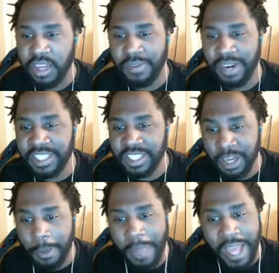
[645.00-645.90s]
When I
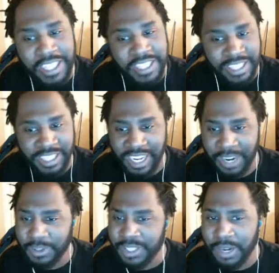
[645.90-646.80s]
saw Bastia down,
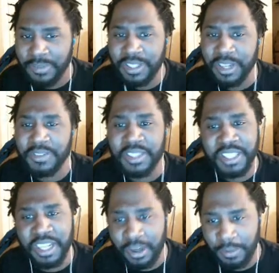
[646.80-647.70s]
I was nervous off
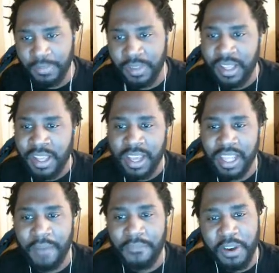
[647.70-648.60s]
jump.
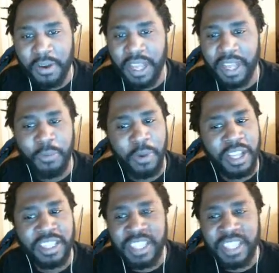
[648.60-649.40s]
That I felt like where his